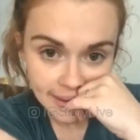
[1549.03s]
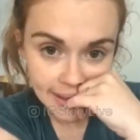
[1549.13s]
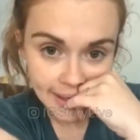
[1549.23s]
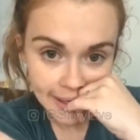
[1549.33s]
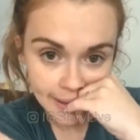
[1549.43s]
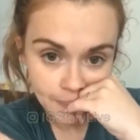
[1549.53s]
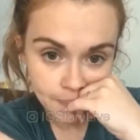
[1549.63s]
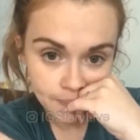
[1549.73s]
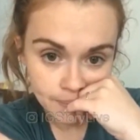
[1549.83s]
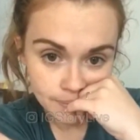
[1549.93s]

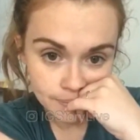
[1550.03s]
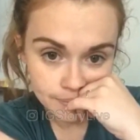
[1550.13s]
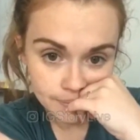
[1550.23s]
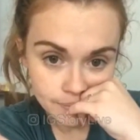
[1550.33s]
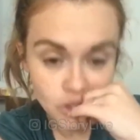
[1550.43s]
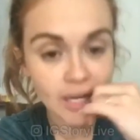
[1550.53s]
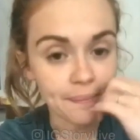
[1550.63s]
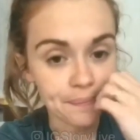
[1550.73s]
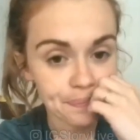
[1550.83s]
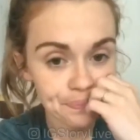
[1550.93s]
So yeah,
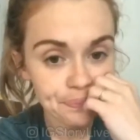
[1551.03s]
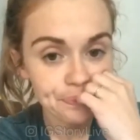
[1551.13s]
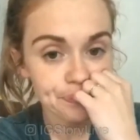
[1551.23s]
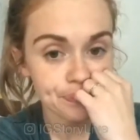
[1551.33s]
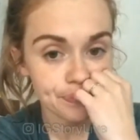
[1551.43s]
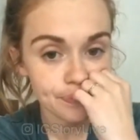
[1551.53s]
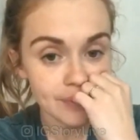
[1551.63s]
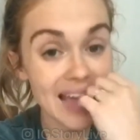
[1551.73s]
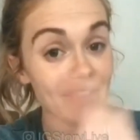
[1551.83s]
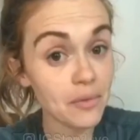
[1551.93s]

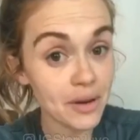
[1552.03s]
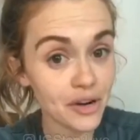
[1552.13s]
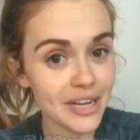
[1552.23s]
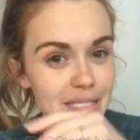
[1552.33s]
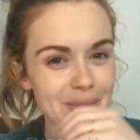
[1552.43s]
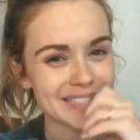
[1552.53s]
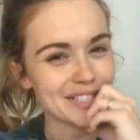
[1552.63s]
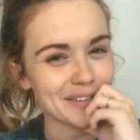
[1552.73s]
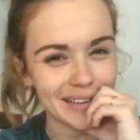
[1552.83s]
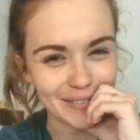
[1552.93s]
I've never been to Greece. My
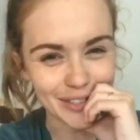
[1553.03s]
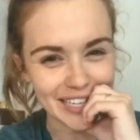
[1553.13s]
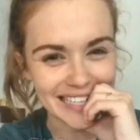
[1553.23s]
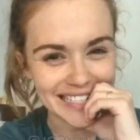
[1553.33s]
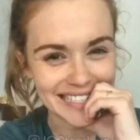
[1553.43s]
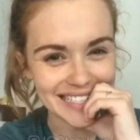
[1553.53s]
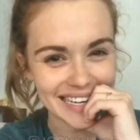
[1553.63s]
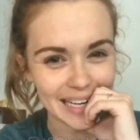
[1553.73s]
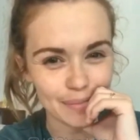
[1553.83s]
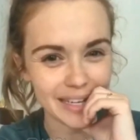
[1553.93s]
sister loves Greece,
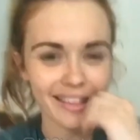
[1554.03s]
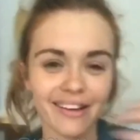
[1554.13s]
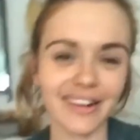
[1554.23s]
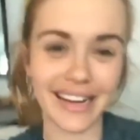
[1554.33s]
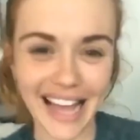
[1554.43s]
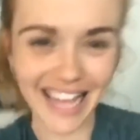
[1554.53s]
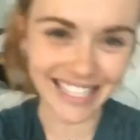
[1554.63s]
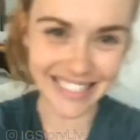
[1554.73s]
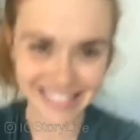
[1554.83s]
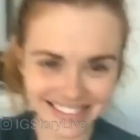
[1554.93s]
Taylor,
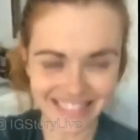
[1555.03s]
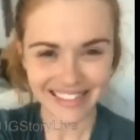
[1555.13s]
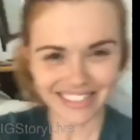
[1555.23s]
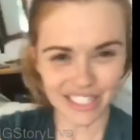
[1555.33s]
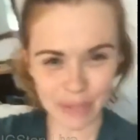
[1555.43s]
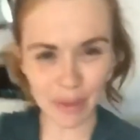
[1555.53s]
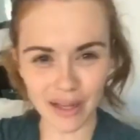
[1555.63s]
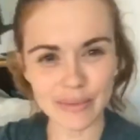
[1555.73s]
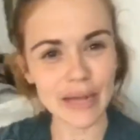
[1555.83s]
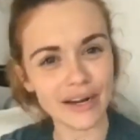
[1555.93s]
and she
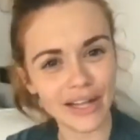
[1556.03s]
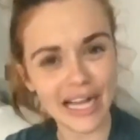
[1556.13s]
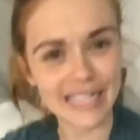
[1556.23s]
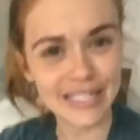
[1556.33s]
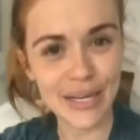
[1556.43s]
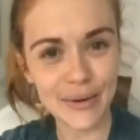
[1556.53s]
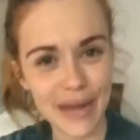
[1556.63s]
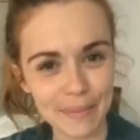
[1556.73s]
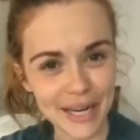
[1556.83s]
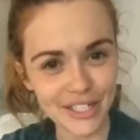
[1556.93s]
blogs about it a lot, so
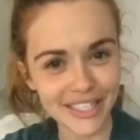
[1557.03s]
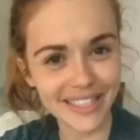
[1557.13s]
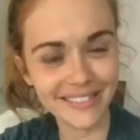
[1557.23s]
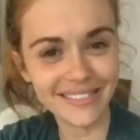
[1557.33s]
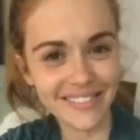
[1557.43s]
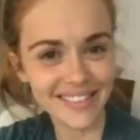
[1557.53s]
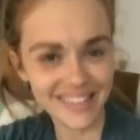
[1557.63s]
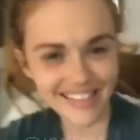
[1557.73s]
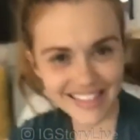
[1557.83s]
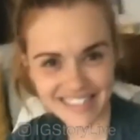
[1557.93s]
I'm actually
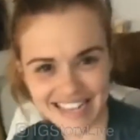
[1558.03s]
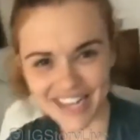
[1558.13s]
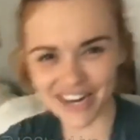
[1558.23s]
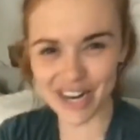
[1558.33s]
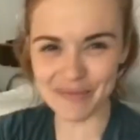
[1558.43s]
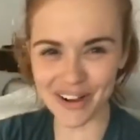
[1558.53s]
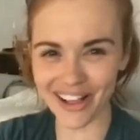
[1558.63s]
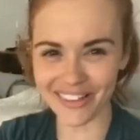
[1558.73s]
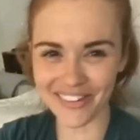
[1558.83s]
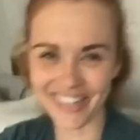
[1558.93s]
going to take her up on
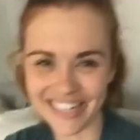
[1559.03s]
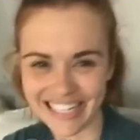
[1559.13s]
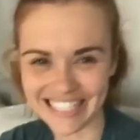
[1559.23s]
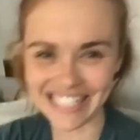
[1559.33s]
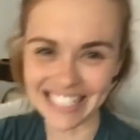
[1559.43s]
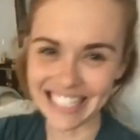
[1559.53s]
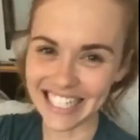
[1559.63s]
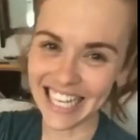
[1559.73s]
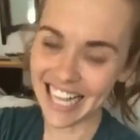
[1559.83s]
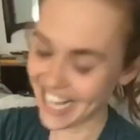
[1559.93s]
all of her
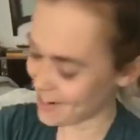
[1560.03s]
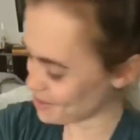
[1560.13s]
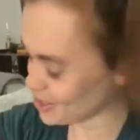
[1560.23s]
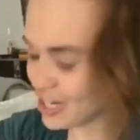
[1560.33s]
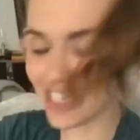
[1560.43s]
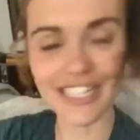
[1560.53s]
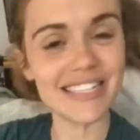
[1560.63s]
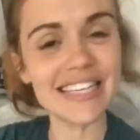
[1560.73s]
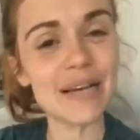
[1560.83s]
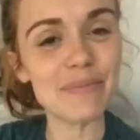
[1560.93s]
her
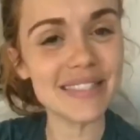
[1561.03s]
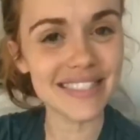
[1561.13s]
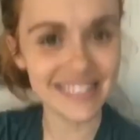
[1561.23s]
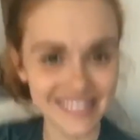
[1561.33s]
Grecian tips